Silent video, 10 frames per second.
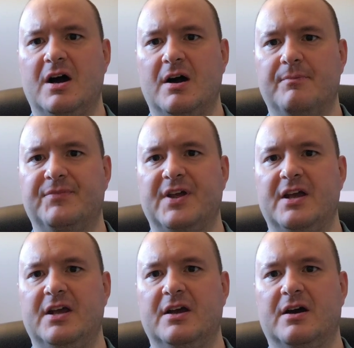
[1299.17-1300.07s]
Um,
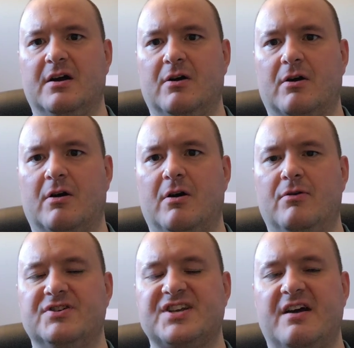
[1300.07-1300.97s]
they are
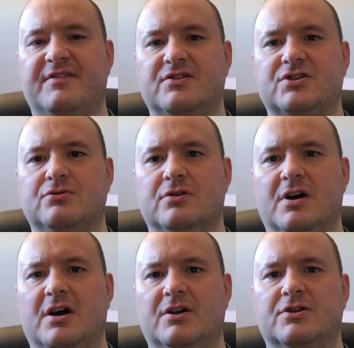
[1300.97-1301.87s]
always having
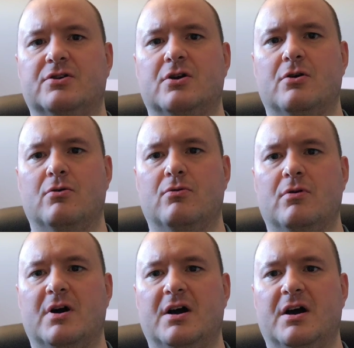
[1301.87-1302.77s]
to
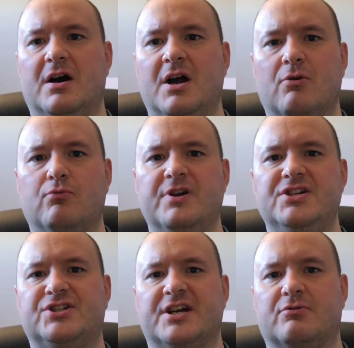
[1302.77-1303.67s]
undergo
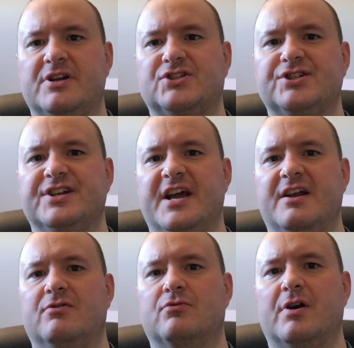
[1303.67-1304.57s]
regeneration
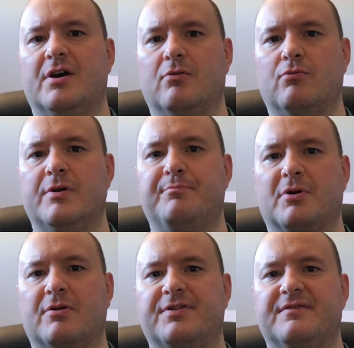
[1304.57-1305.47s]
and uh,
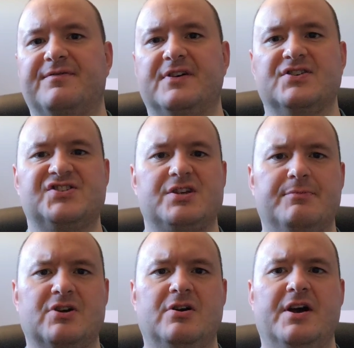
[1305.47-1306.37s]
rebirth of uh,
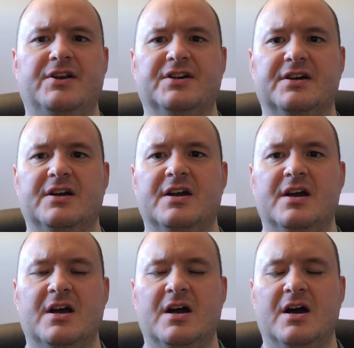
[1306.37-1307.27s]
some kind.
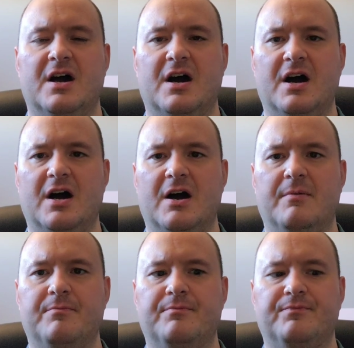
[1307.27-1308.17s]

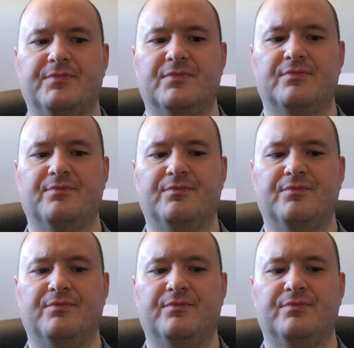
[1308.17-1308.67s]
Um,